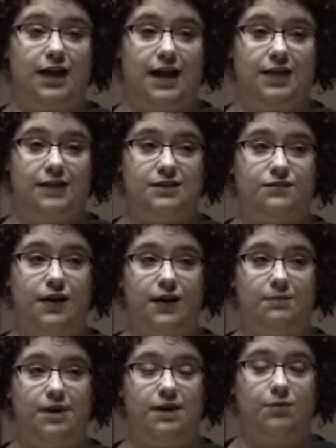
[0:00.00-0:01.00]
and his very
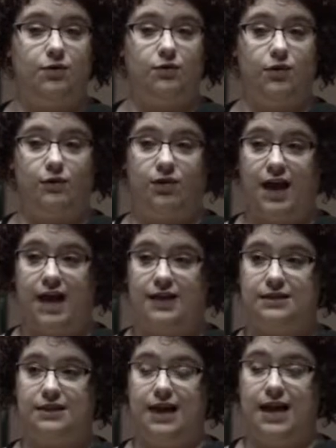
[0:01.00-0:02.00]
minimal growth
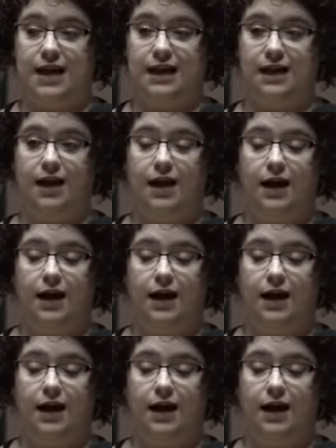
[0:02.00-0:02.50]
as a